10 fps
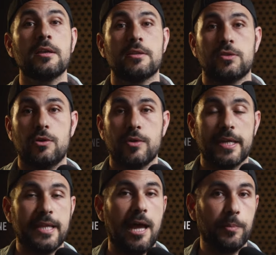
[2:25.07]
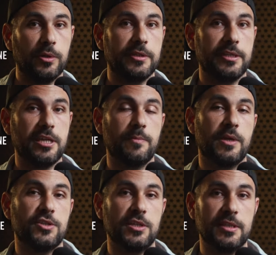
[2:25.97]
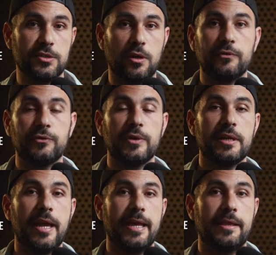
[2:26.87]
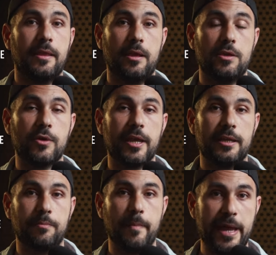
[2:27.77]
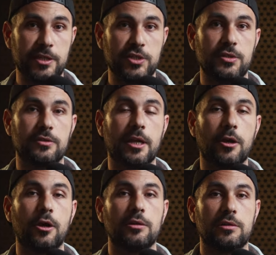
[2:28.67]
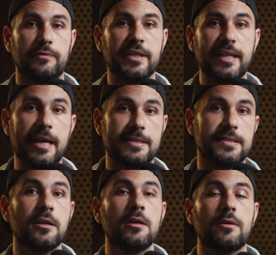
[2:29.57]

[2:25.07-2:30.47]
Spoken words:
So you can upload an image in the software and you can match the color of the lights